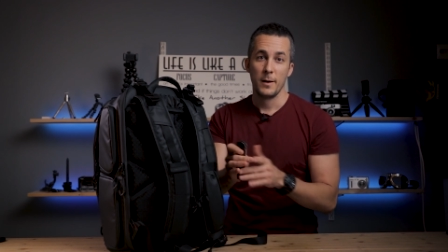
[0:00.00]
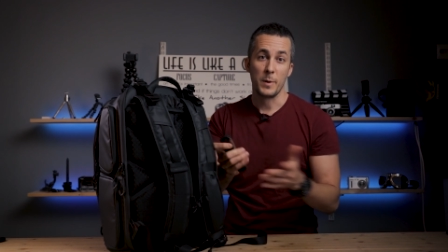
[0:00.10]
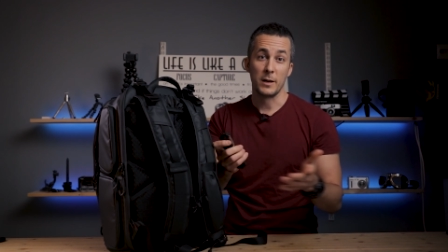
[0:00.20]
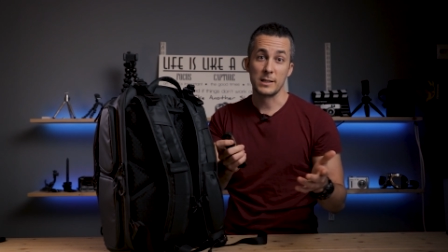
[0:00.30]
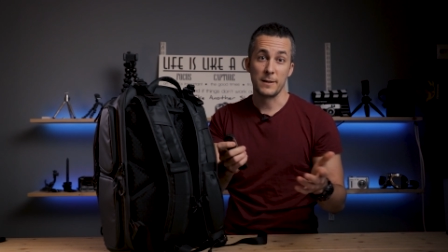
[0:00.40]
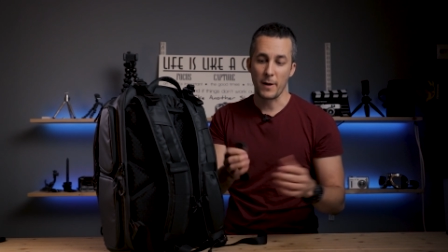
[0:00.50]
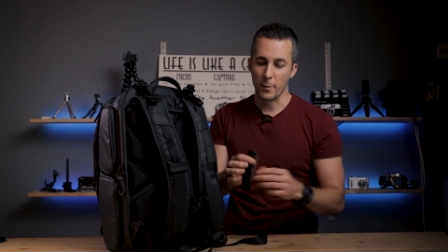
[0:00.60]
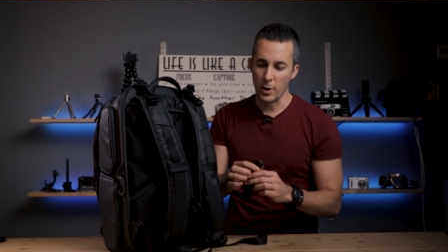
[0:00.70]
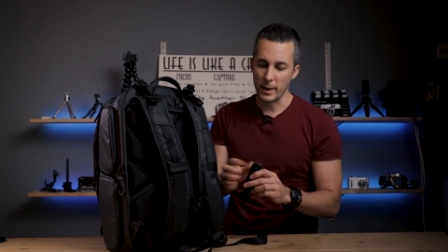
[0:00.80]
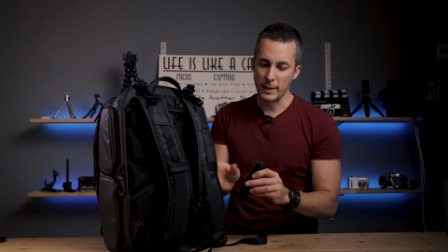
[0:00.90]
because if
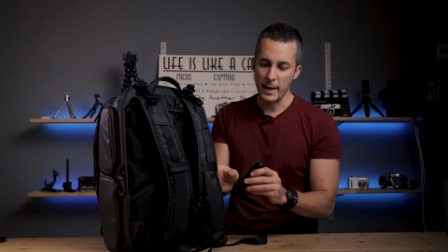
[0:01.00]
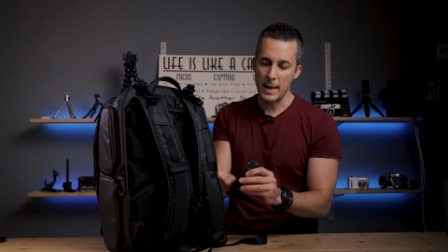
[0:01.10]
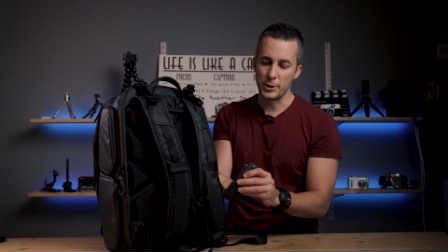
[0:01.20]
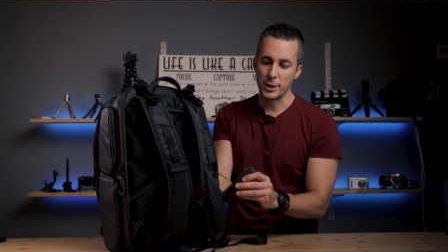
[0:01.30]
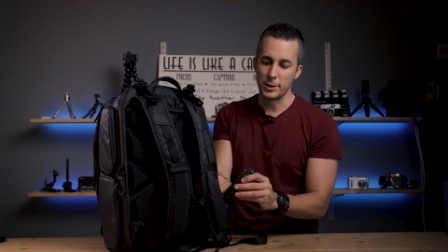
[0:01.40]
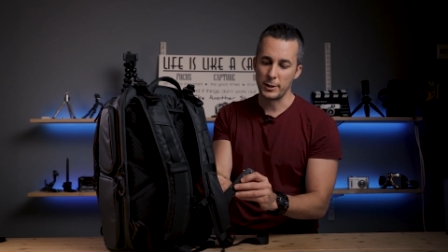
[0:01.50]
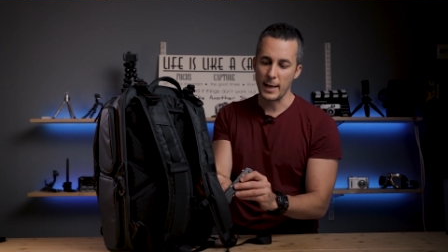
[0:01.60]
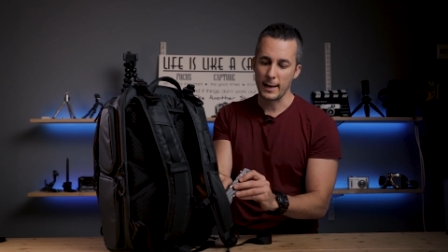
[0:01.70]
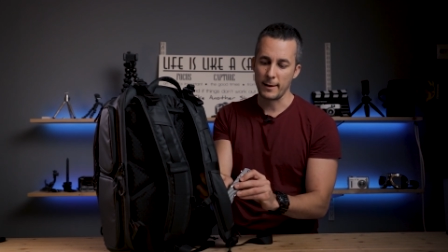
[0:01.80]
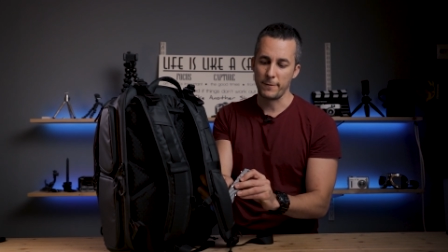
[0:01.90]
I'm going in nature to
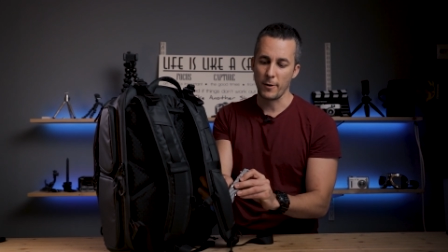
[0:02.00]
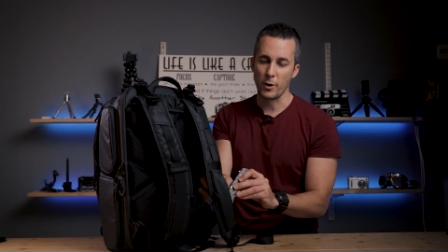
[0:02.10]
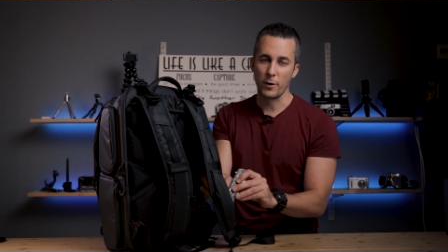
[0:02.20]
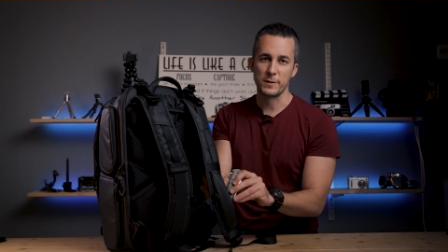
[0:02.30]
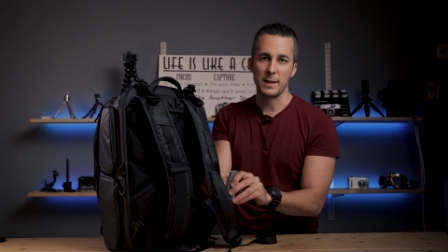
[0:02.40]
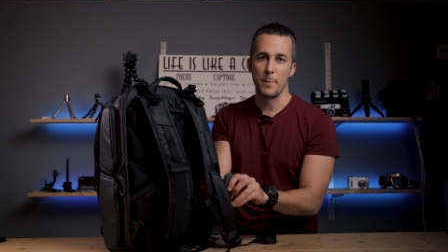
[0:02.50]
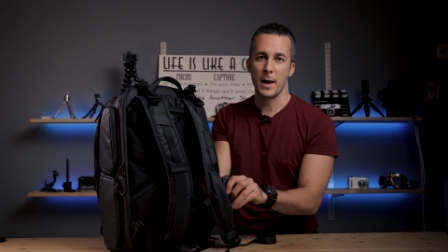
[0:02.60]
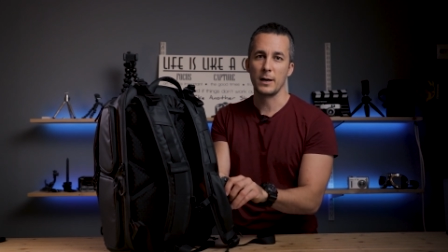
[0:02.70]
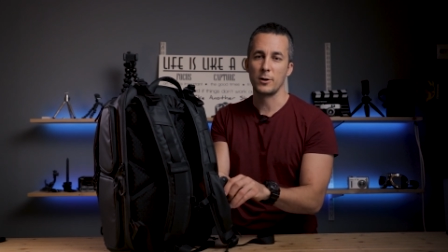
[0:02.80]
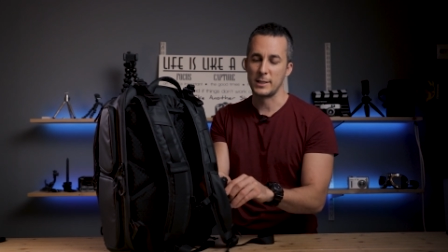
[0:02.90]
take a photo of some
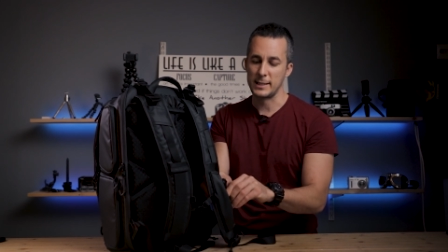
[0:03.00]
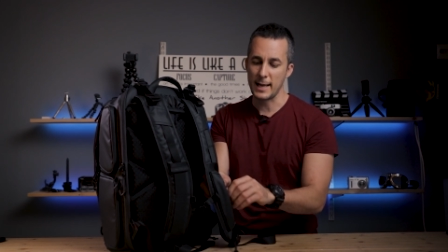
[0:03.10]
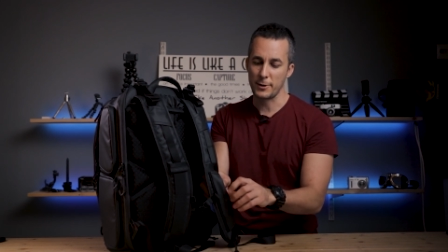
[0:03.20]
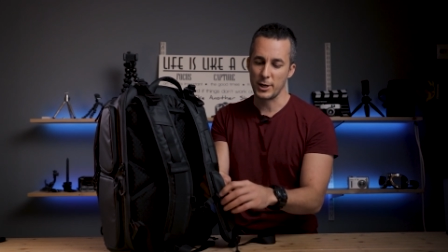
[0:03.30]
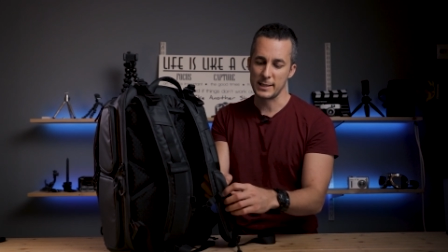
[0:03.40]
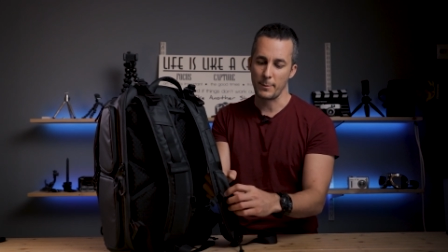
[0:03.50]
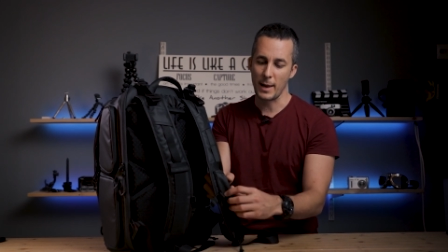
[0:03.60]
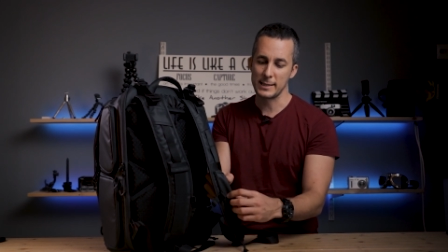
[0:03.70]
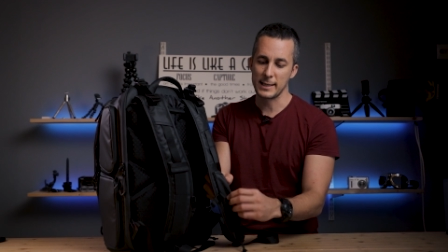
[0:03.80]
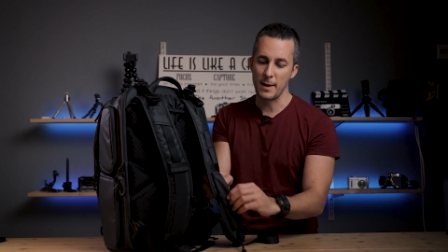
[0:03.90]
backgrounds, etc., some
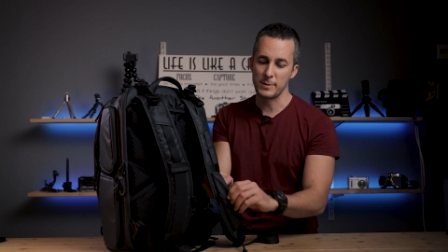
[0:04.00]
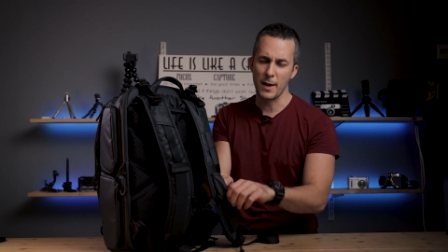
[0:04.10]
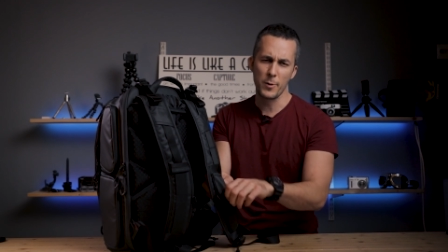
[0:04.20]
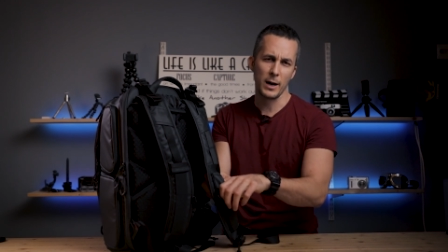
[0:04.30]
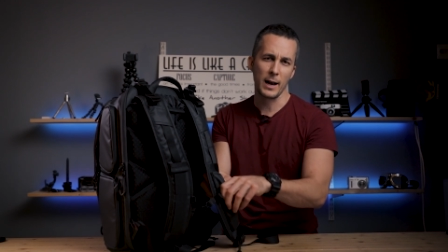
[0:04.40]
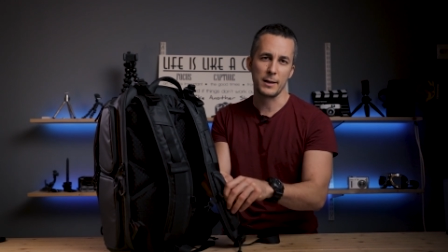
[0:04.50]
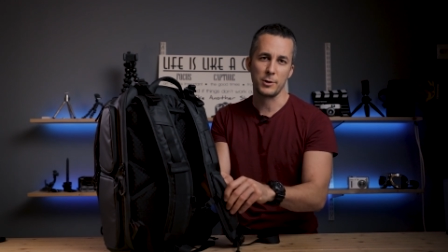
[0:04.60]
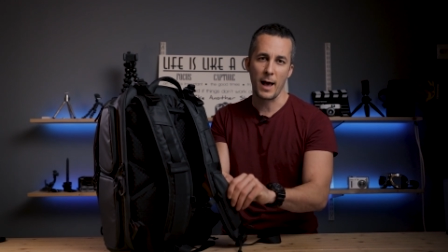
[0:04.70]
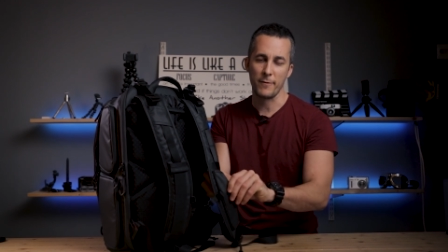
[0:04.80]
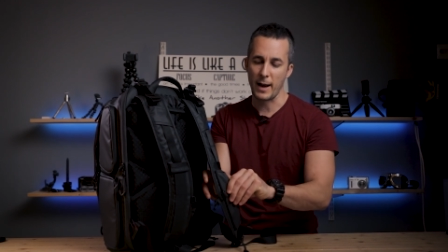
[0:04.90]
landscapes, I really like
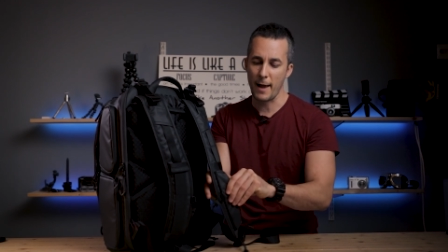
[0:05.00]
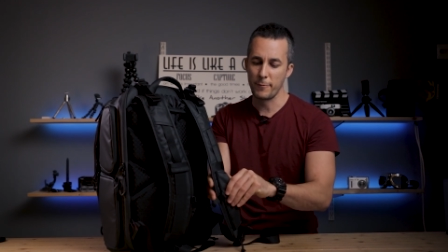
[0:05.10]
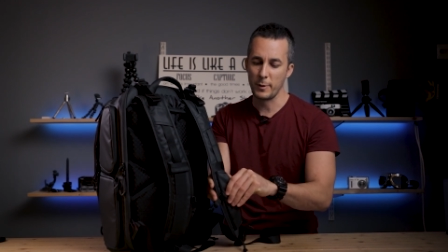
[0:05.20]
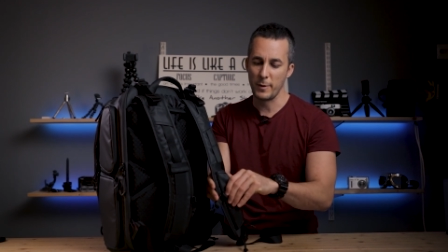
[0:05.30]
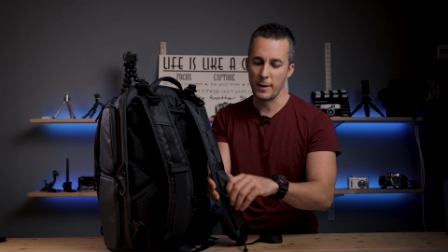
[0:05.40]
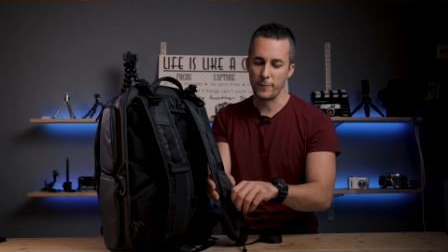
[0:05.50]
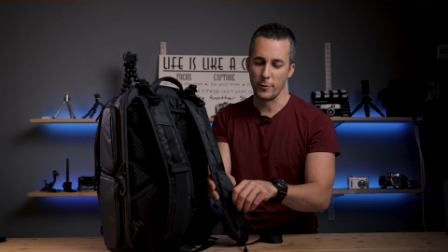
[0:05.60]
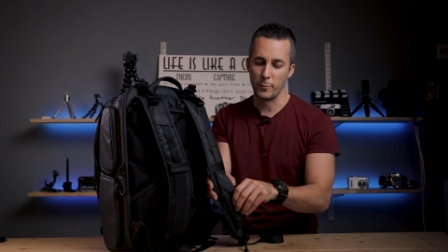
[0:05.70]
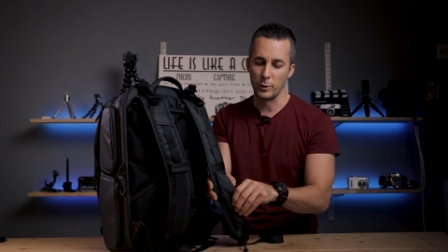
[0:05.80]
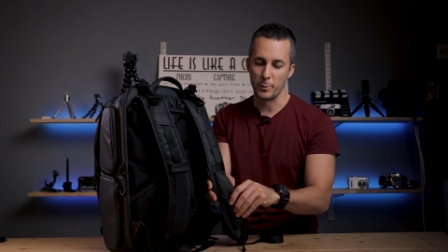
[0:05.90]
to have a knife with me
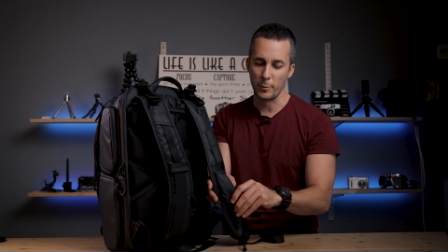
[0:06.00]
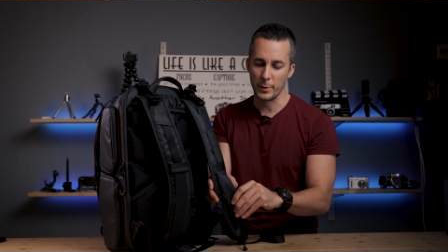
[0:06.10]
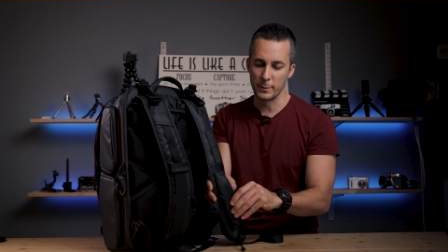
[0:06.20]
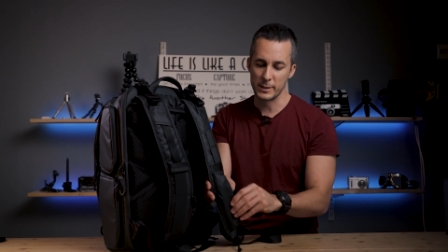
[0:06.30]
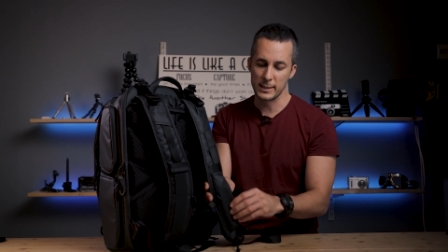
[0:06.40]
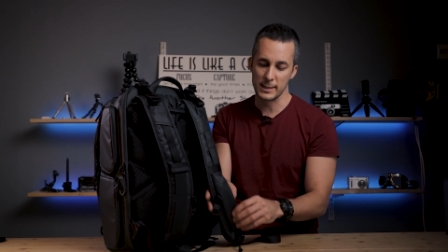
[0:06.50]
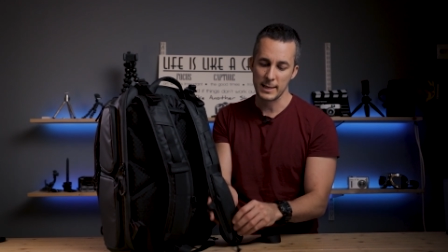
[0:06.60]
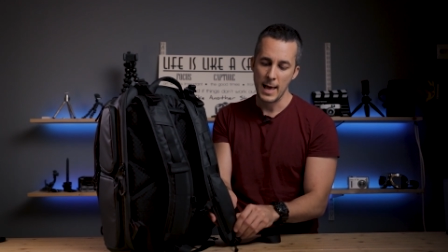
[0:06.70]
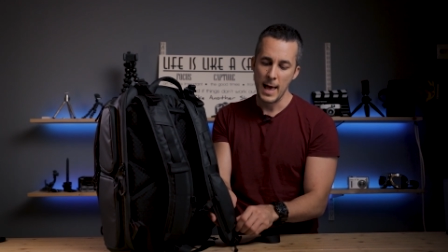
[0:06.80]
for multiple purposes.